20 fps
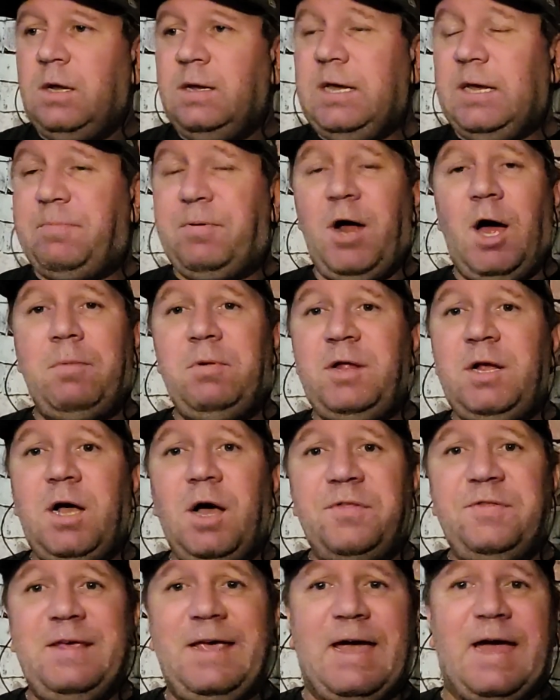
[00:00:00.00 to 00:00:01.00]
He probably
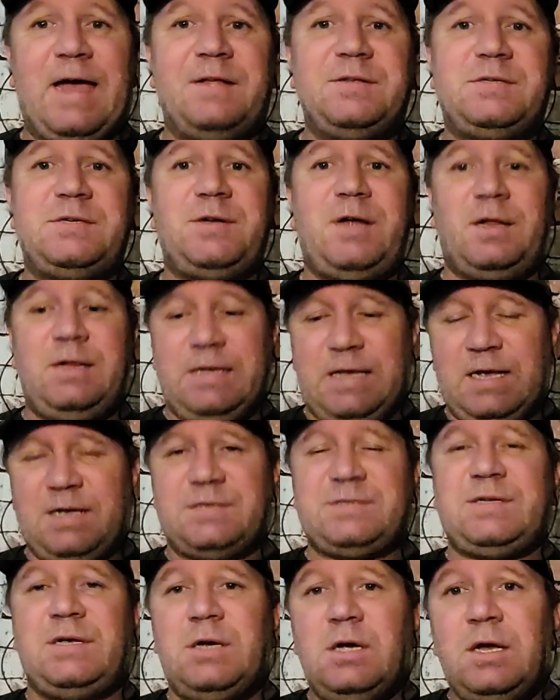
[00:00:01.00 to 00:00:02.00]
got the answer that
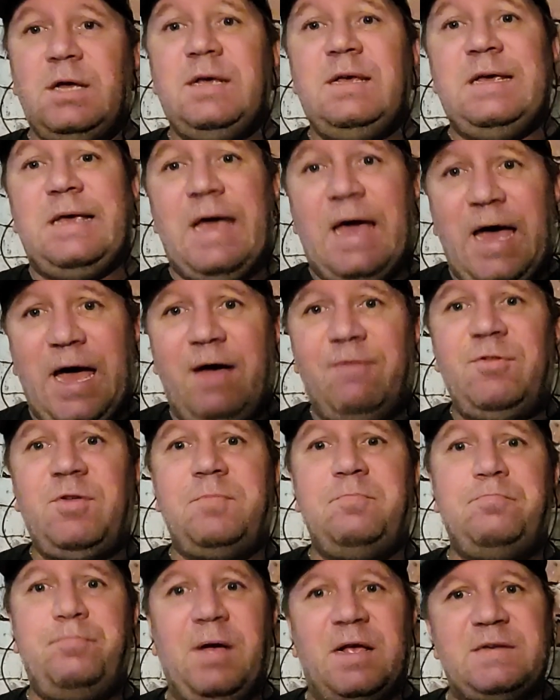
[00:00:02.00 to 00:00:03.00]
yes, he have the
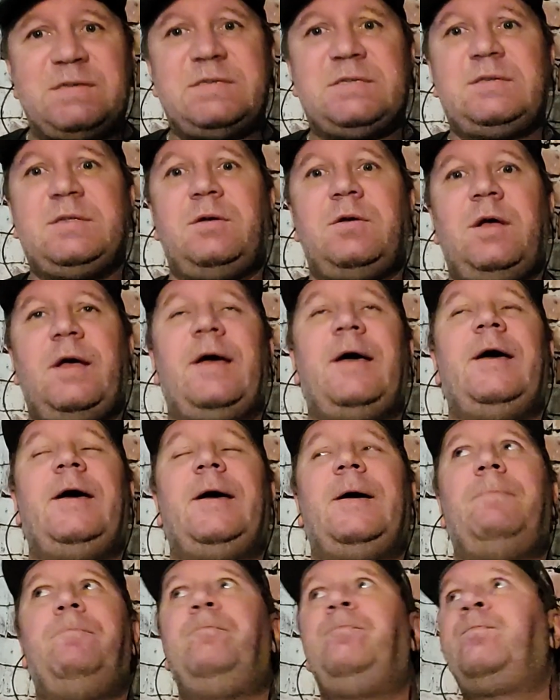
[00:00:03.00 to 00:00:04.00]
best
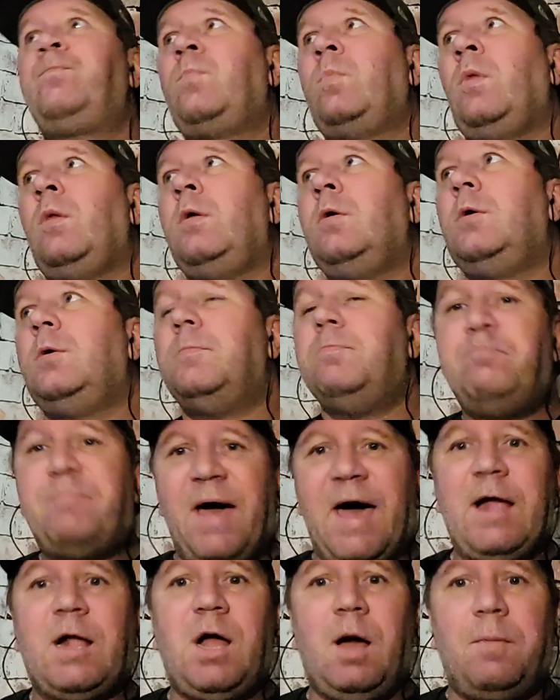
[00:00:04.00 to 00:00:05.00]

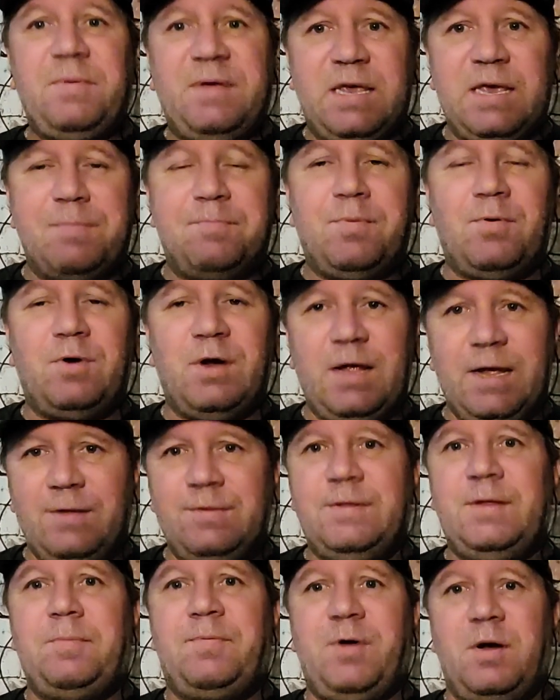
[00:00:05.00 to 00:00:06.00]
backup keeper
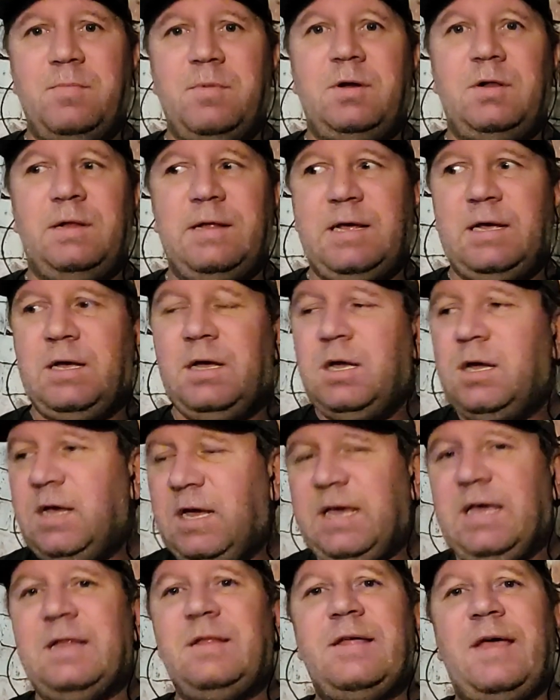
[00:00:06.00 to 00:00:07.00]
in the Premier League,
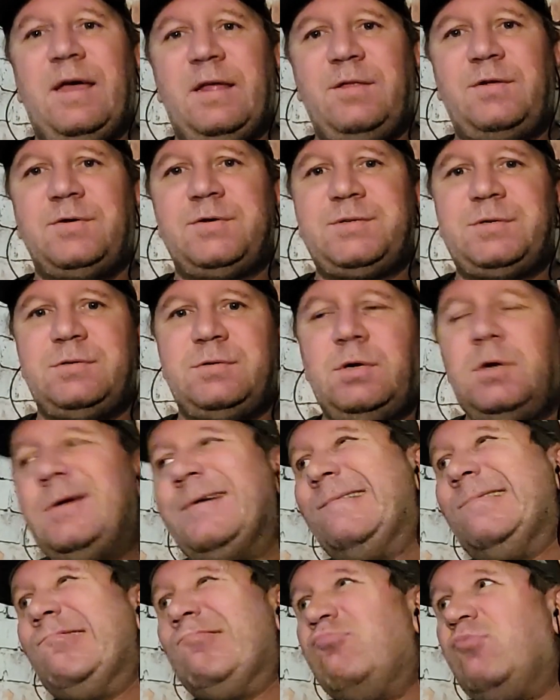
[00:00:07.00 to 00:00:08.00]
in Henderson.
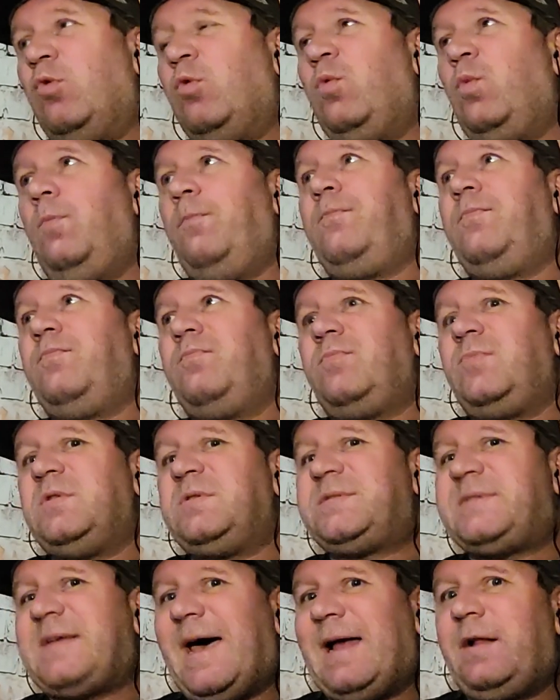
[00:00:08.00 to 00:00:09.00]

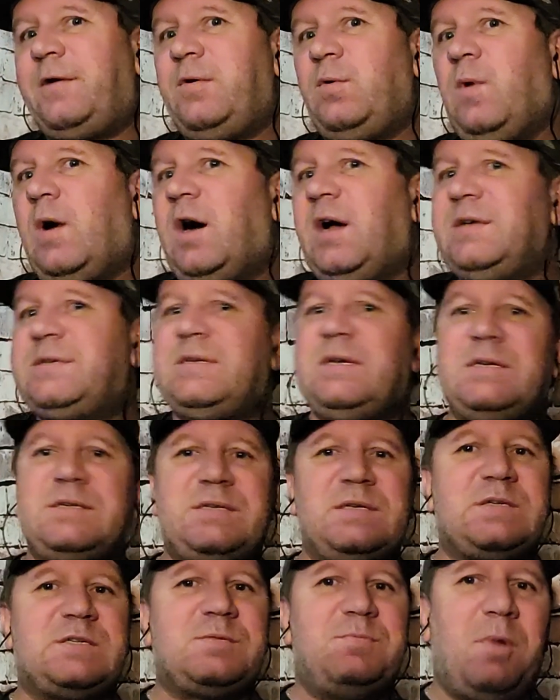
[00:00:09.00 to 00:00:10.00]
Salary wise, is
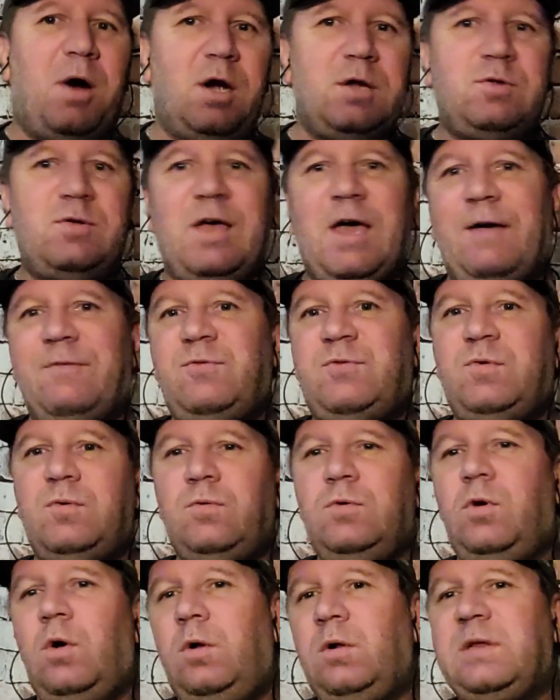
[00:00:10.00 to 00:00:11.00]
it smart to have
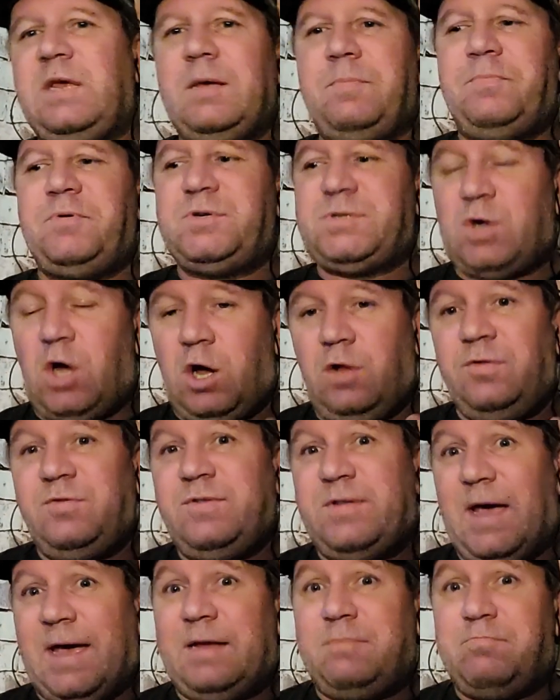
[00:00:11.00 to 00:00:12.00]
two goalkeepers
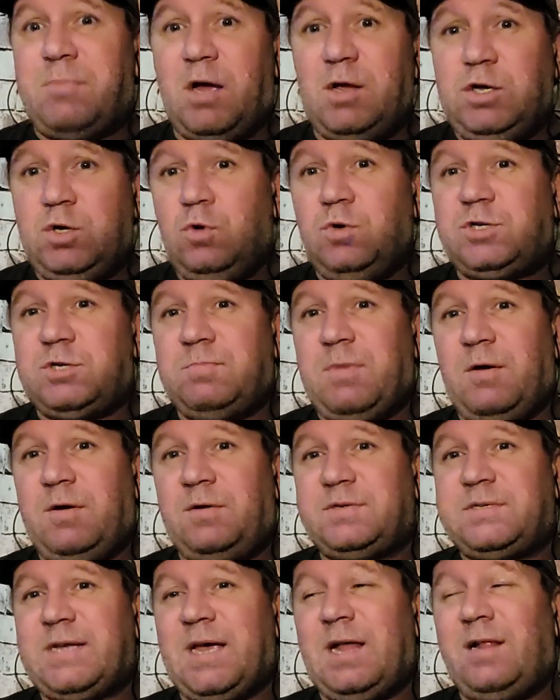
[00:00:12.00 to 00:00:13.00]
on that huge amount
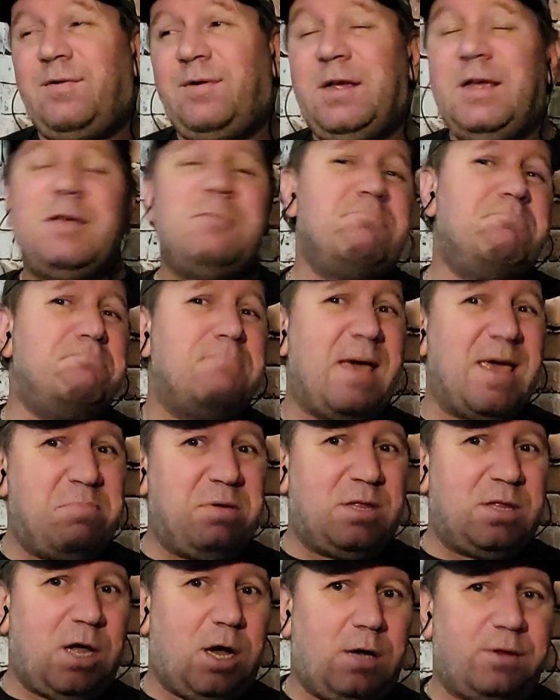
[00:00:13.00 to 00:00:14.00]
of salary?
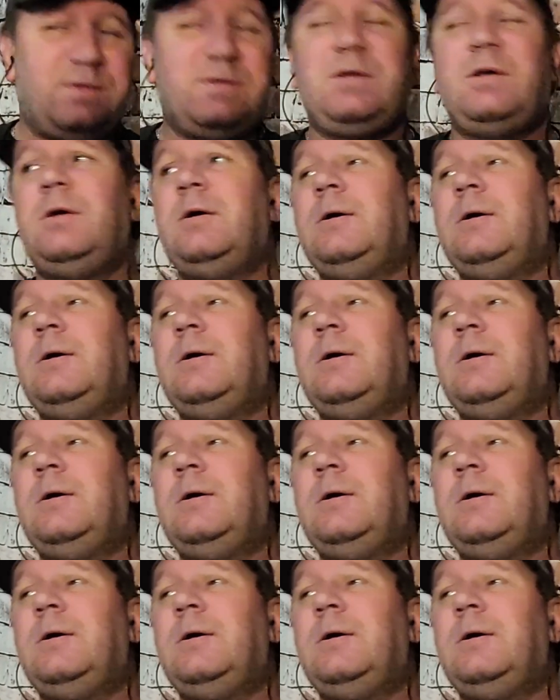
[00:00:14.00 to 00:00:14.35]
Maybe not.